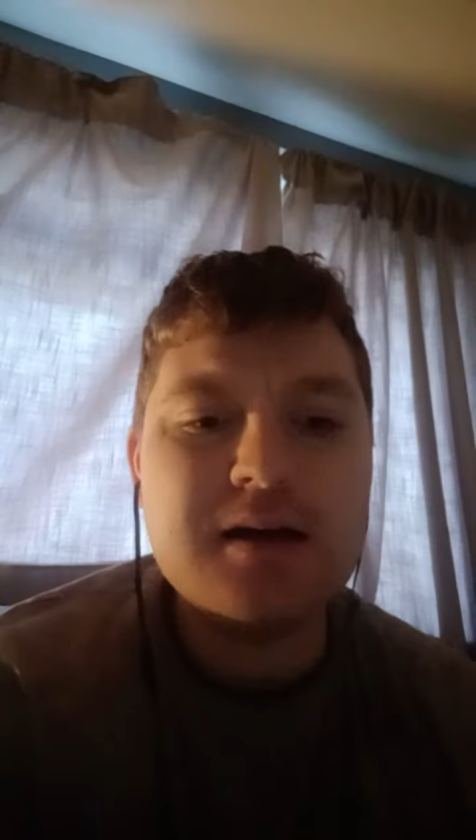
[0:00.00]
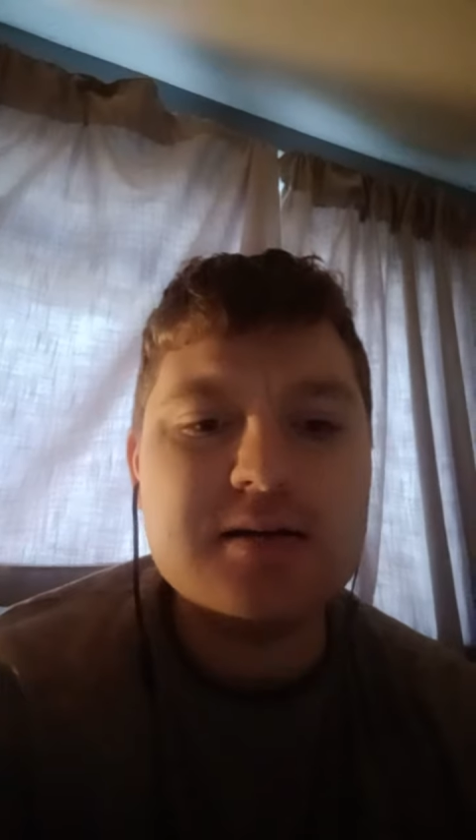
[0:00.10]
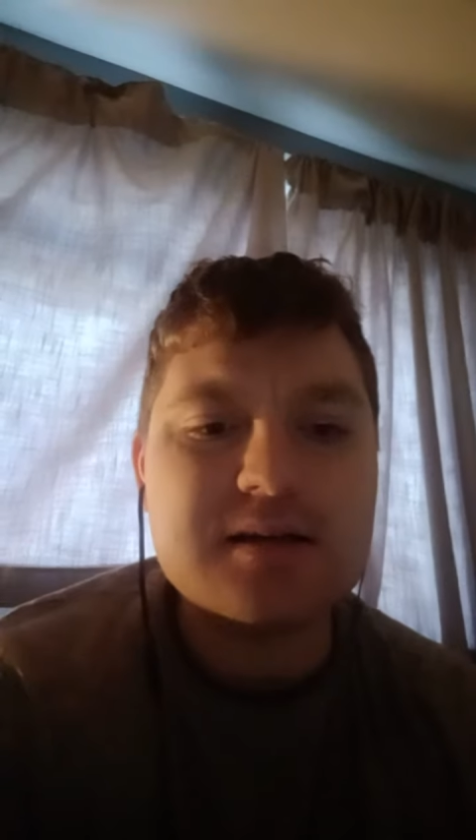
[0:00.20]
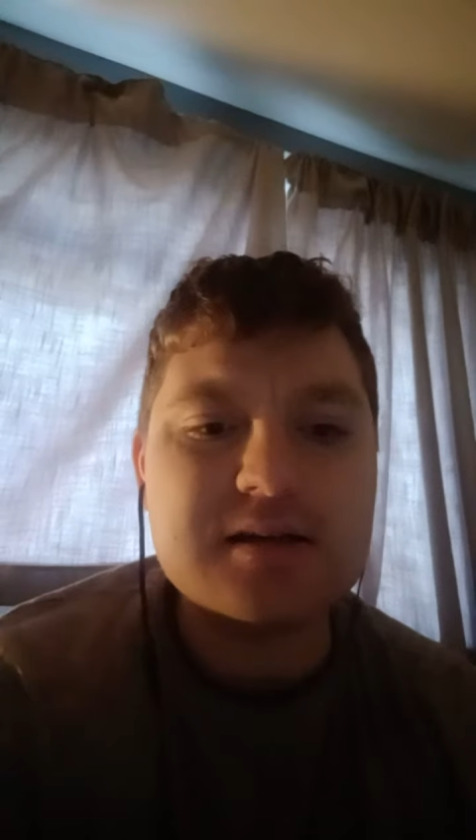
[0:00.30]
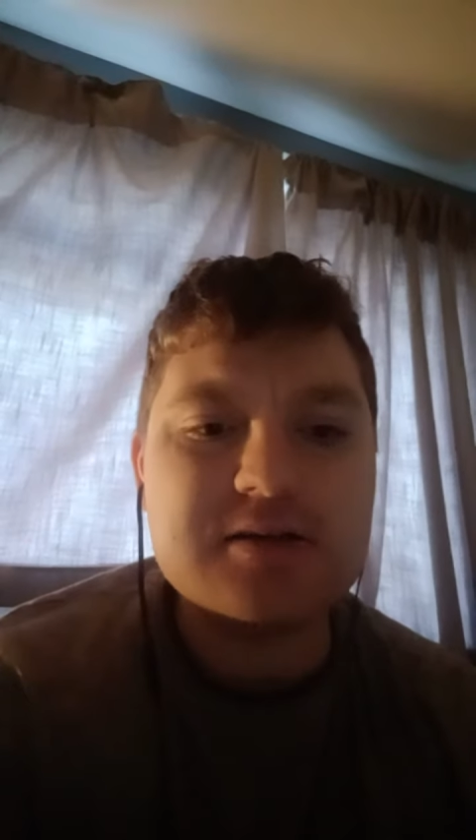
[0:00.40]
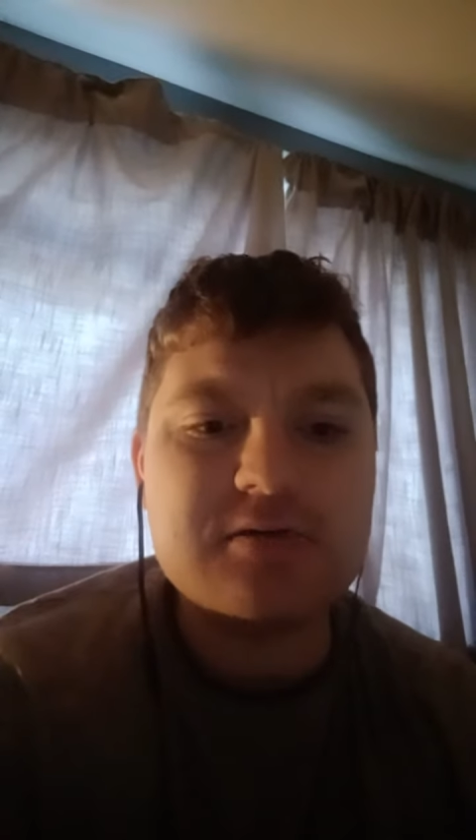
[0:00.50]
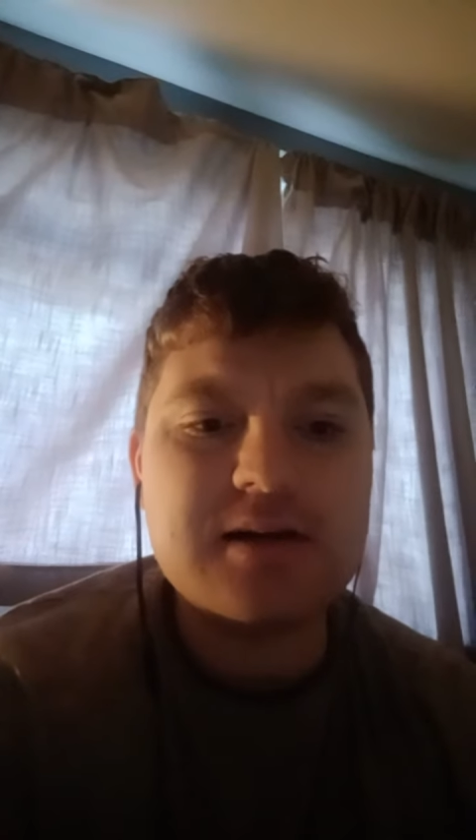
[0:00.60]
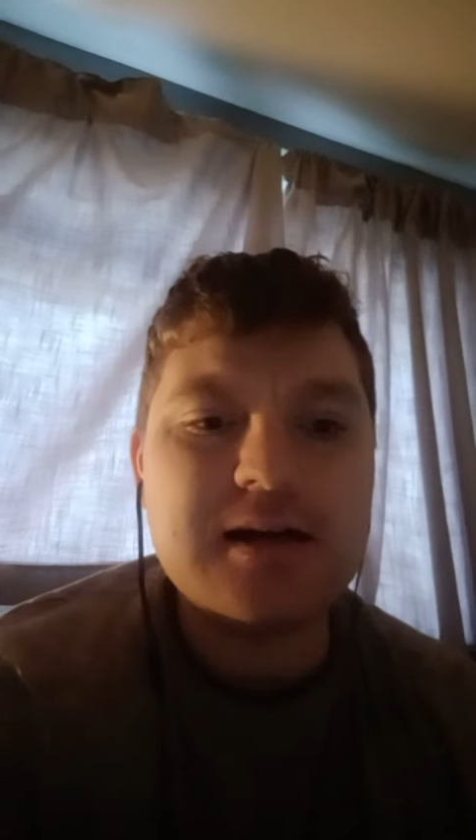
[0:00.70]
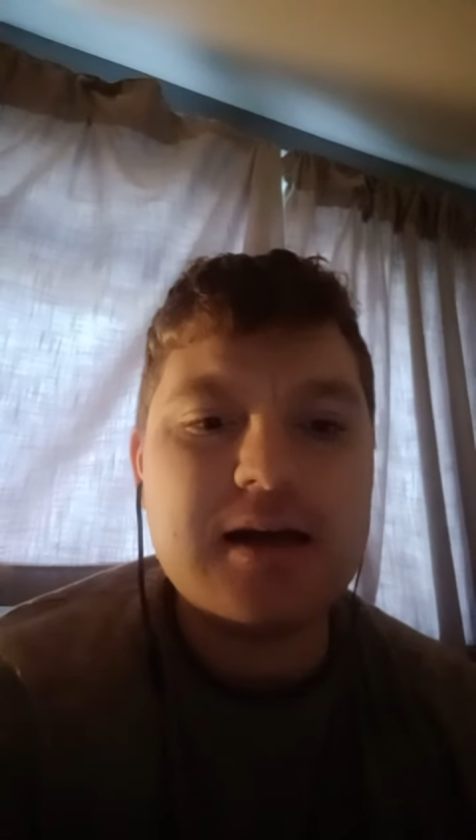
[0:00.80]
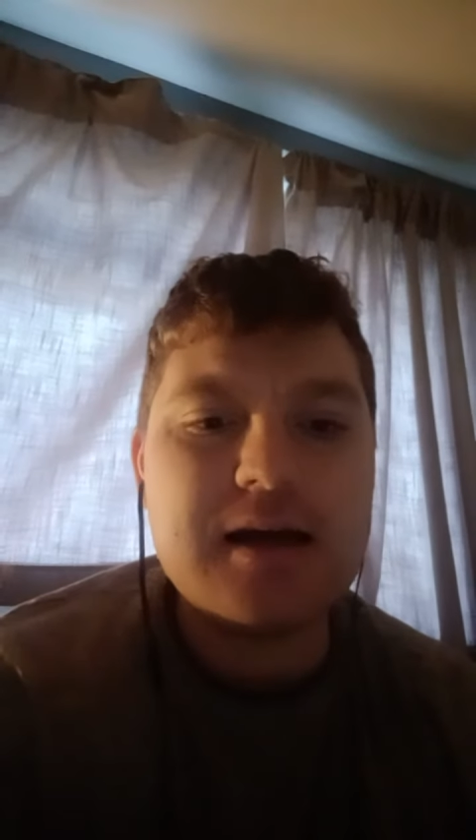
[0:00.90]
sing
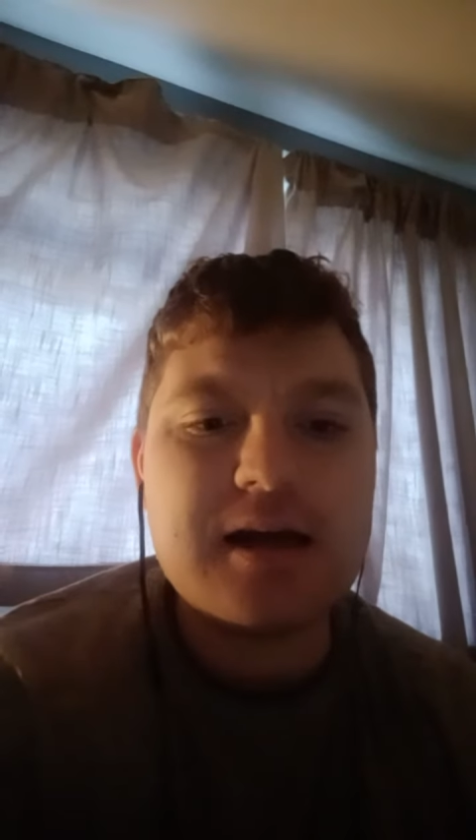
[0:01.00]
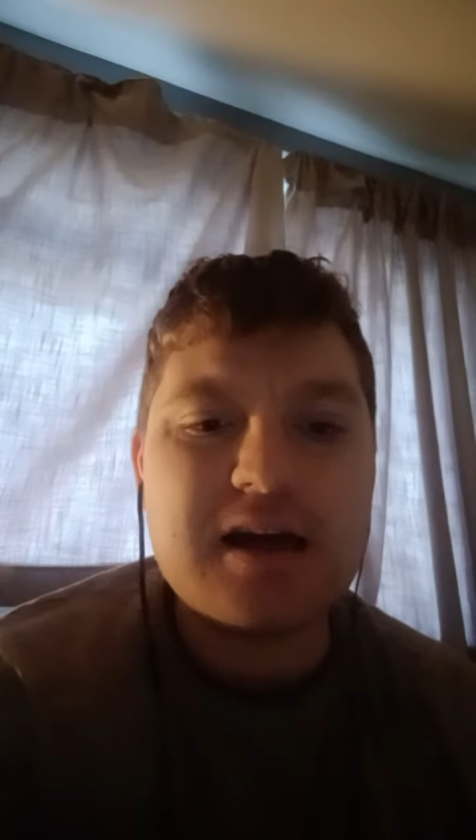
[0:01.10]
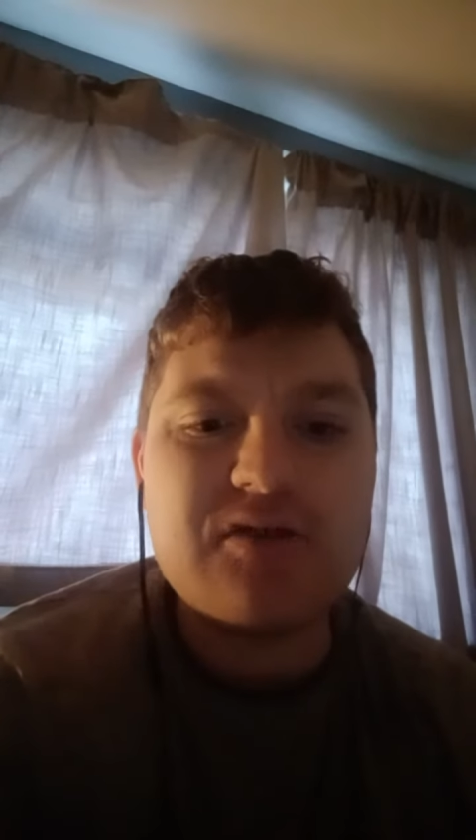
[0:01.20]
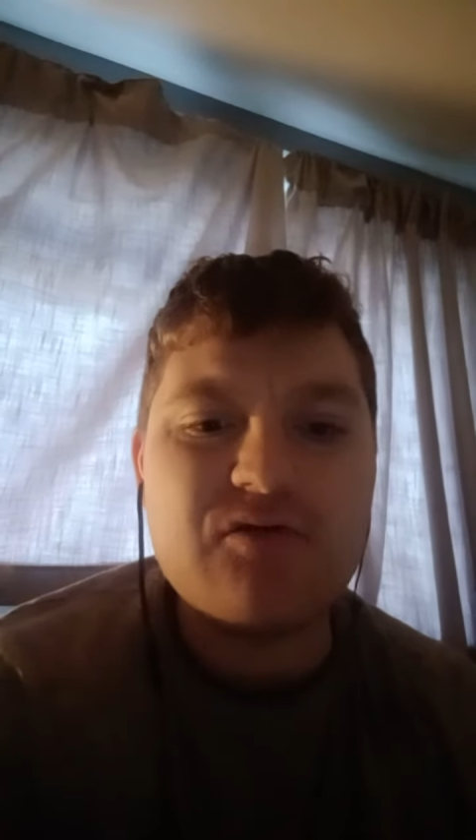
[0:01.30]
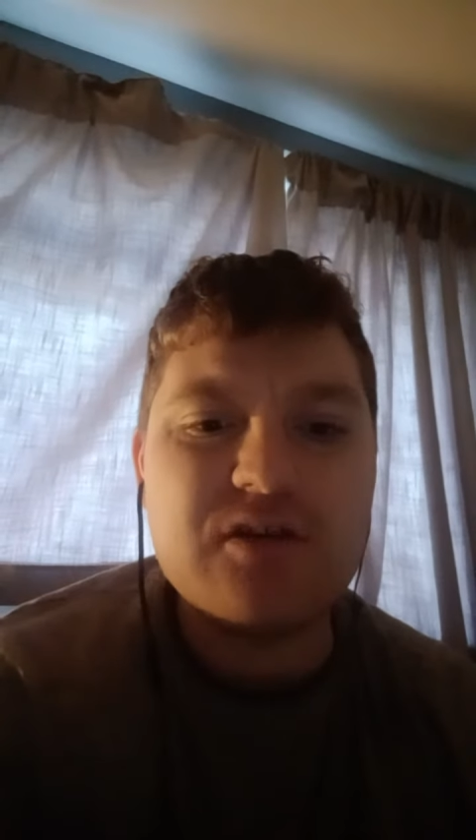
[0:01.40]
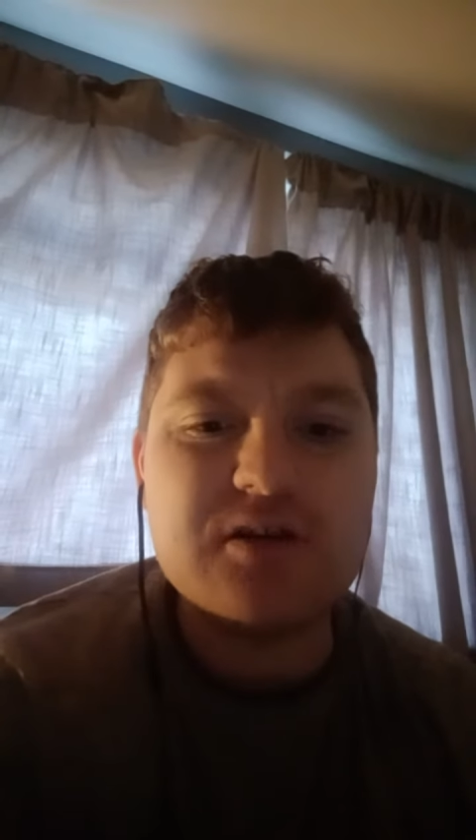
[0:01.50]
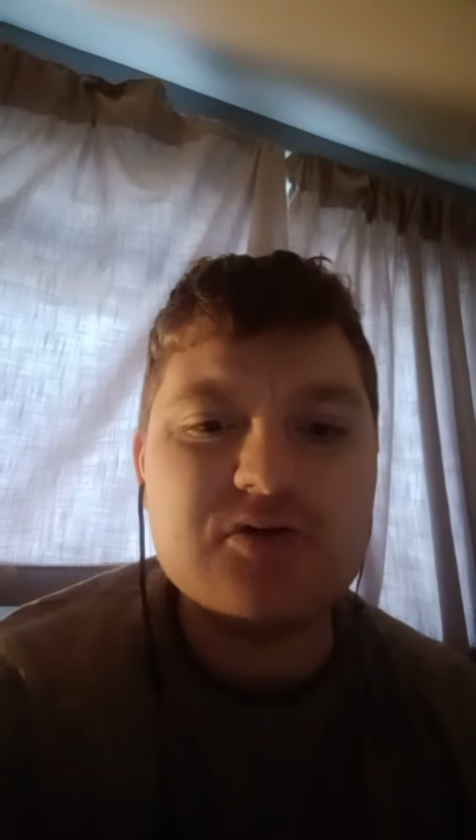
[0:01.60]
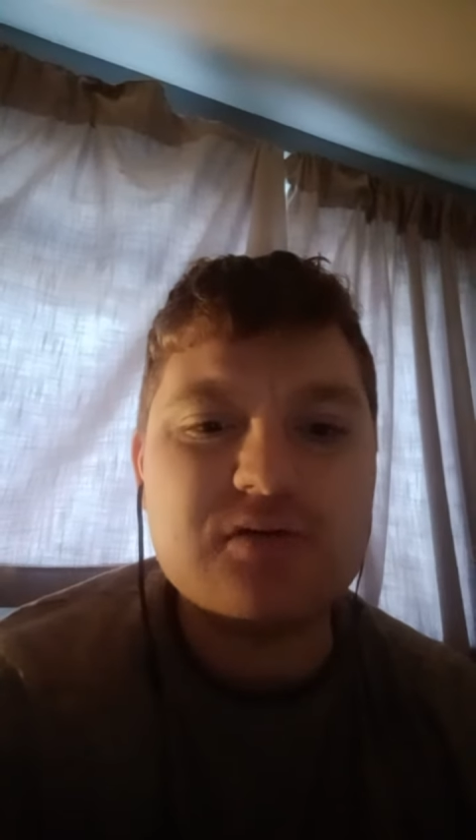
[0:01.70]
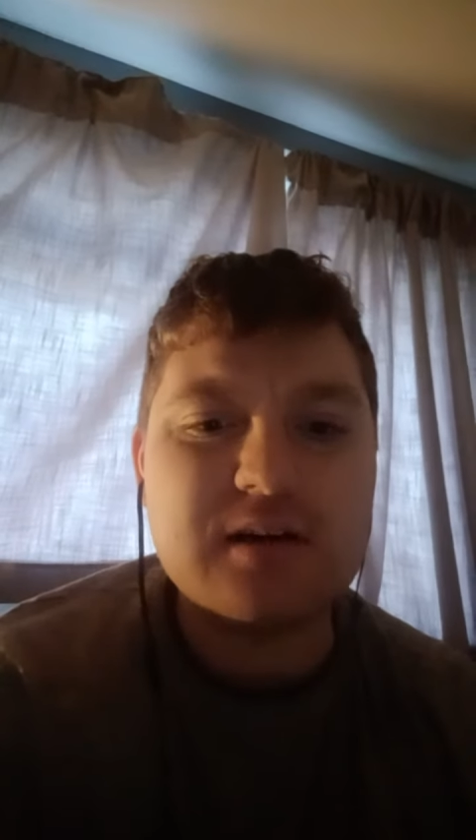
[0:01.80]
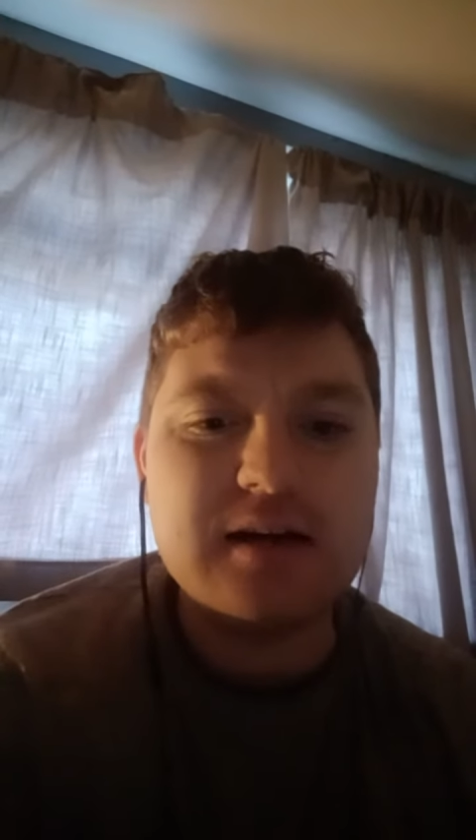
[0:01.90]
sweetly in
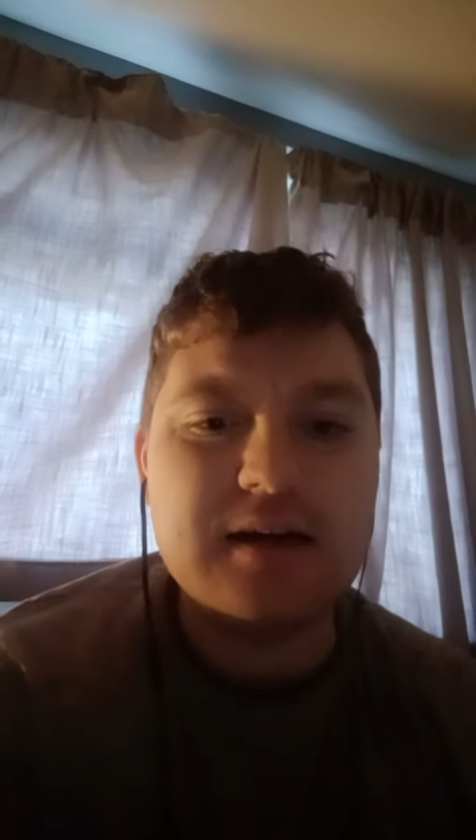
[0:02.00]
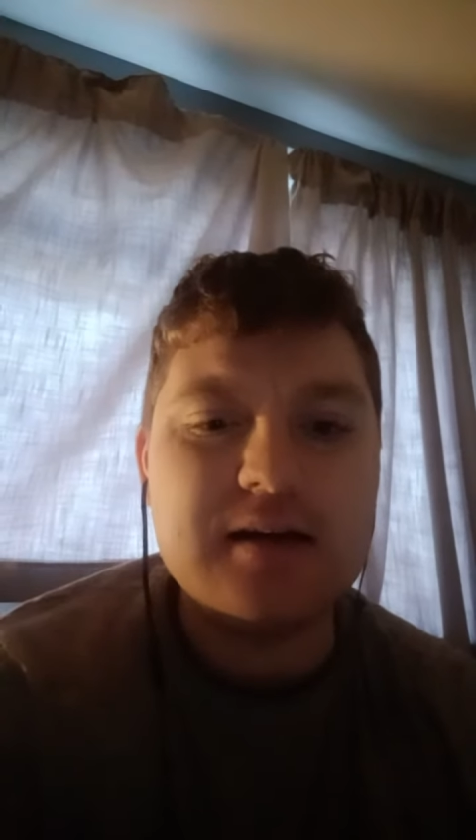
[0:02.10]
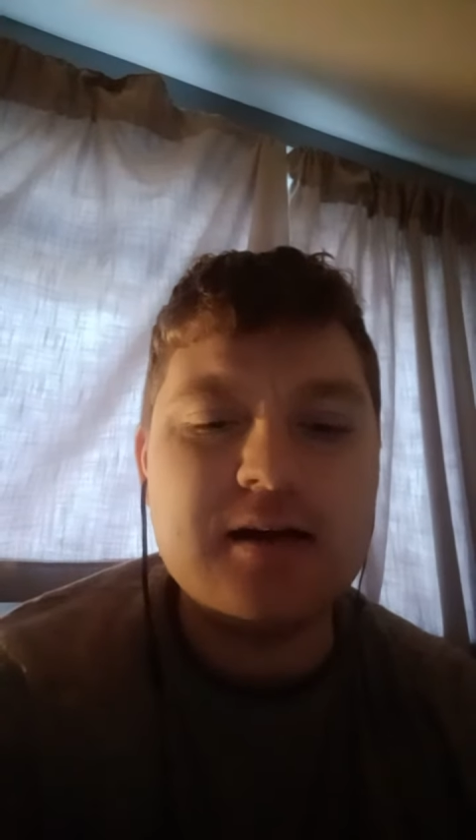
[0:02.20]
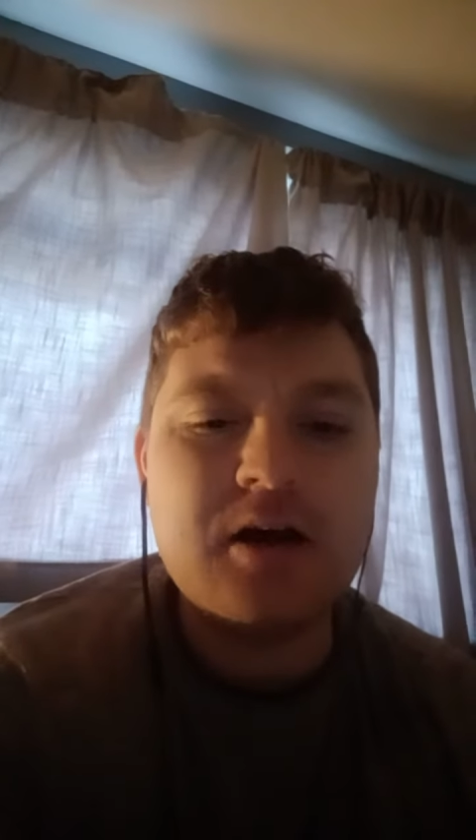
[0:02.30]
the trees.